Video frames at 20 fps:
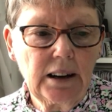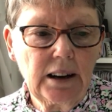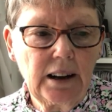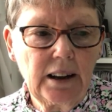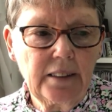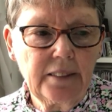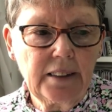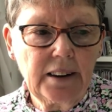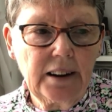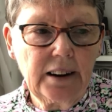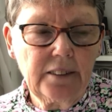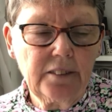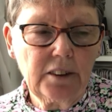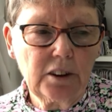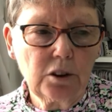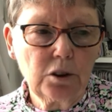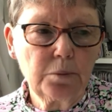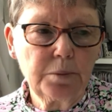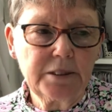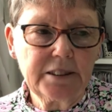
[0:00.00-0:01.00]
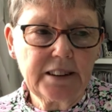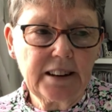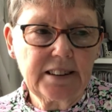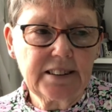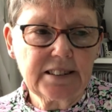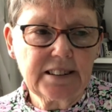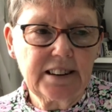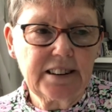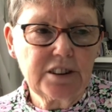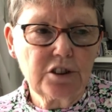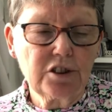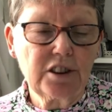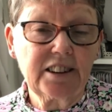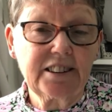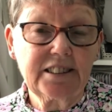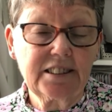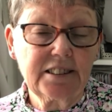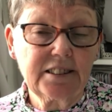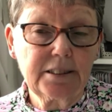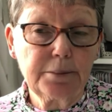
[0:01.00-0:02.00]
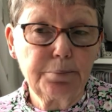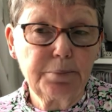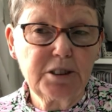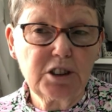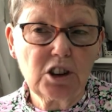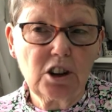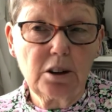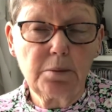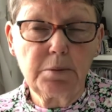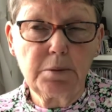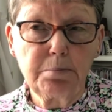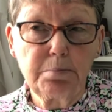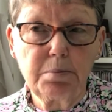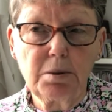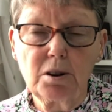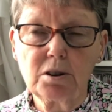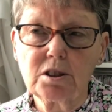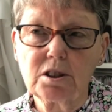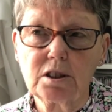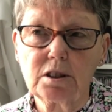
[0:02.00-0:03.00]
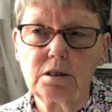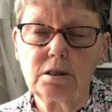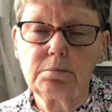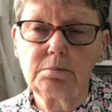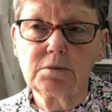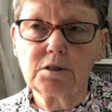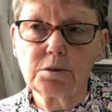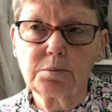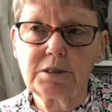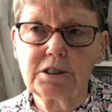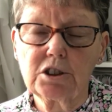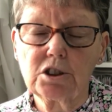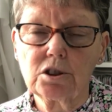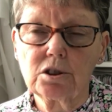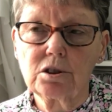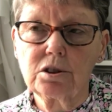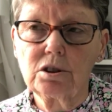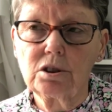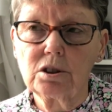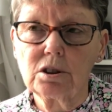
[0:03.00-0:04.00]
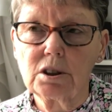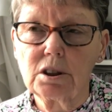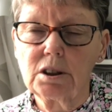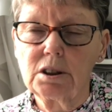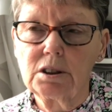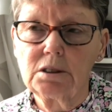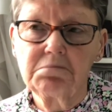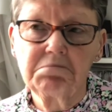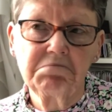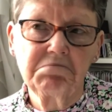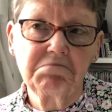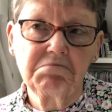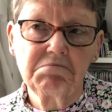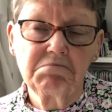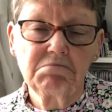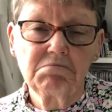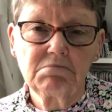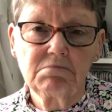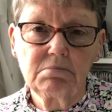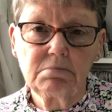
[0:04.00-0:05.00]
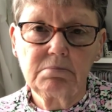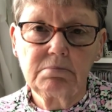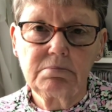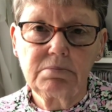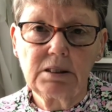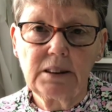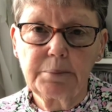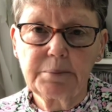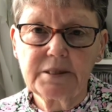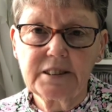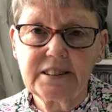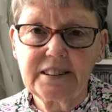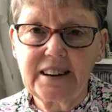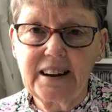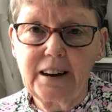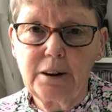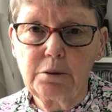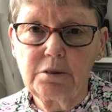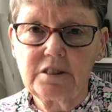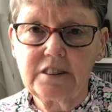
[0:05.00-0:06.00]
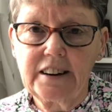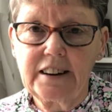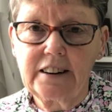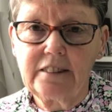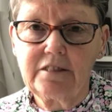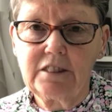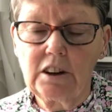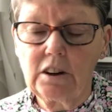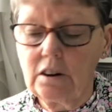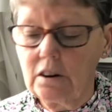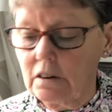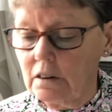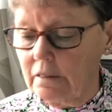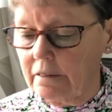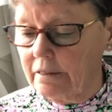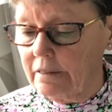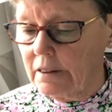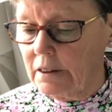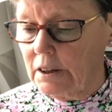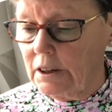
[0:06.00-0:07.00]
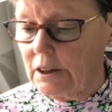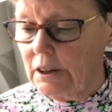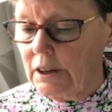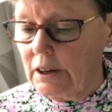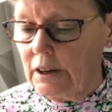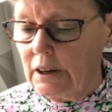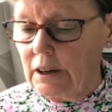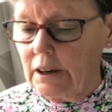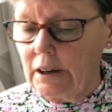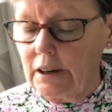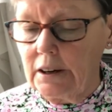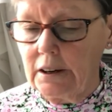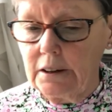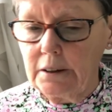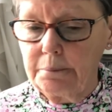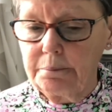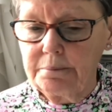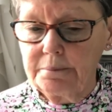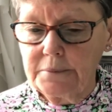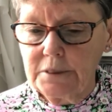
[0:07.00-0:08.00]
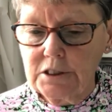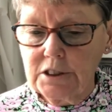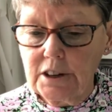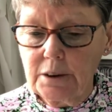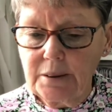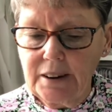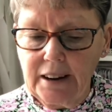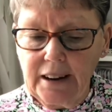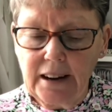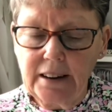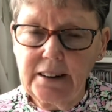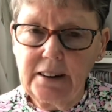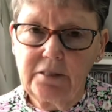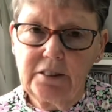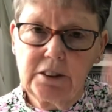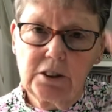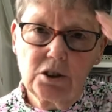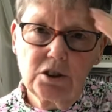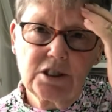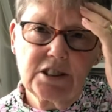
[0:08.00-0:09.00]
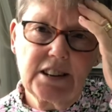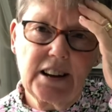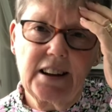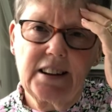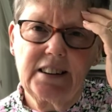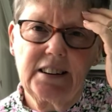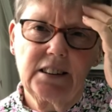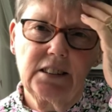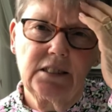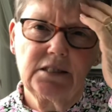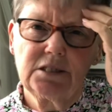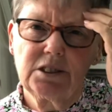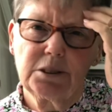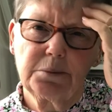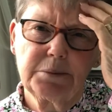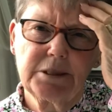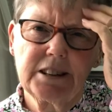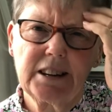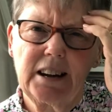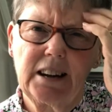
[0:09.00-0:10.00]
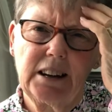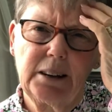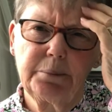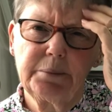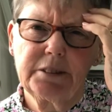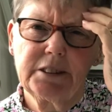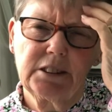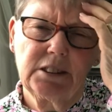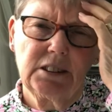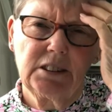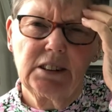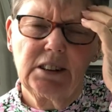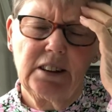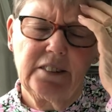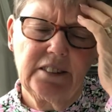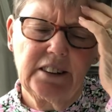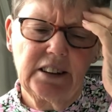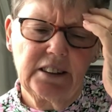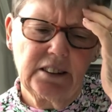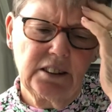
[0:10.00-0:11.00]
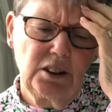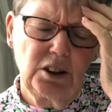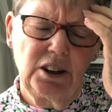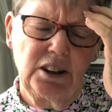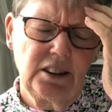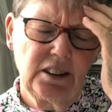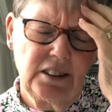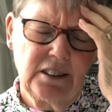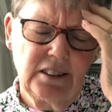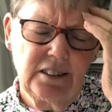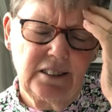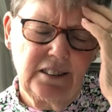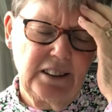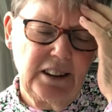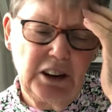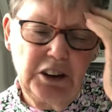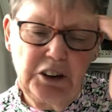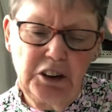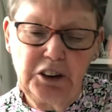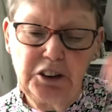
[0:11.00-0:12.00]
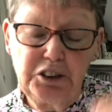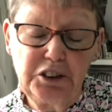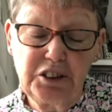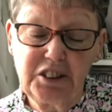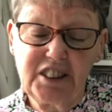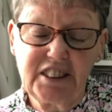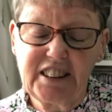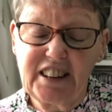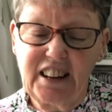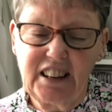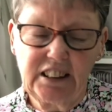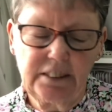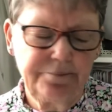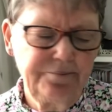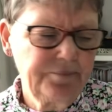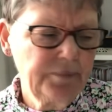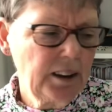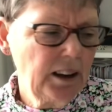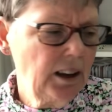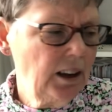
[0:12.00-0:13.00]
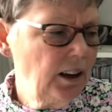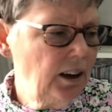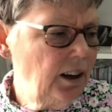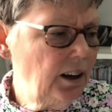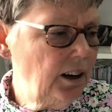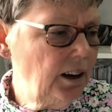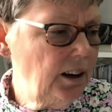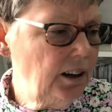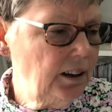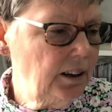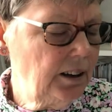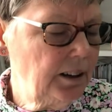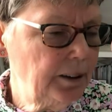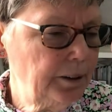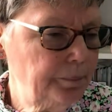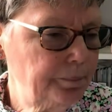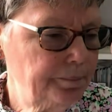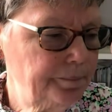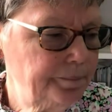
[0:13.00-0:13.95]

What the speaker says: then a couple of days later I did the pyjama bottoms, which took perhaps an hour and a half. So I can have a good day sometimes, and then another day I